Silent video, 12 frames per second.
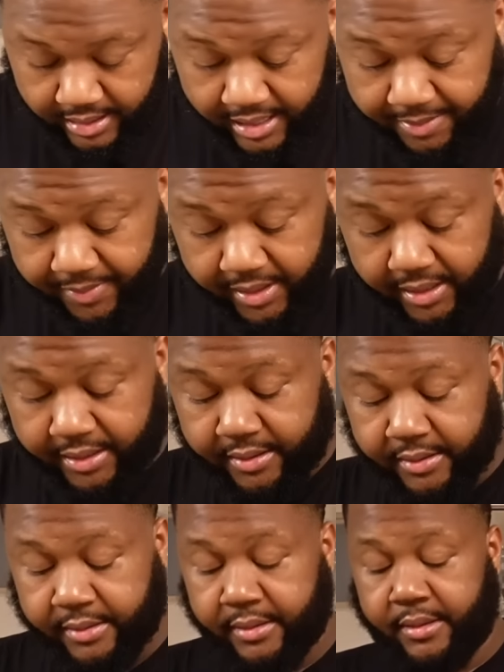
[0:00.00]
I'm gonna
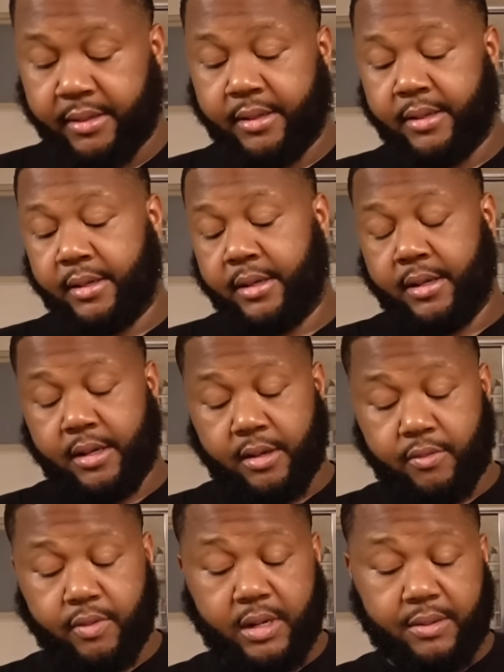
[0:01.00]
learn
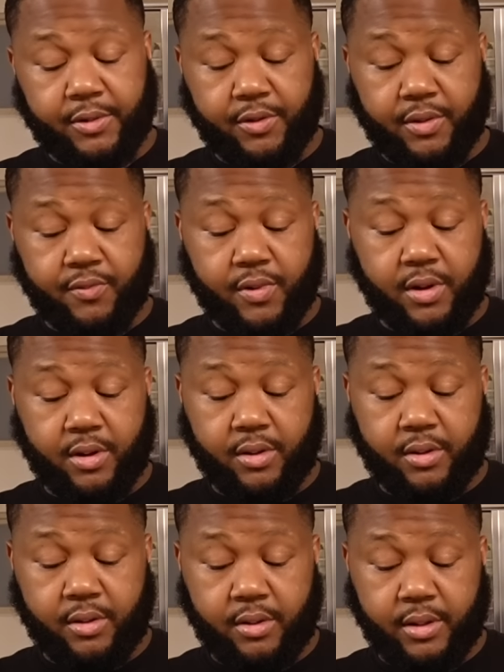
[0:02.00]
what I'm doing wrong.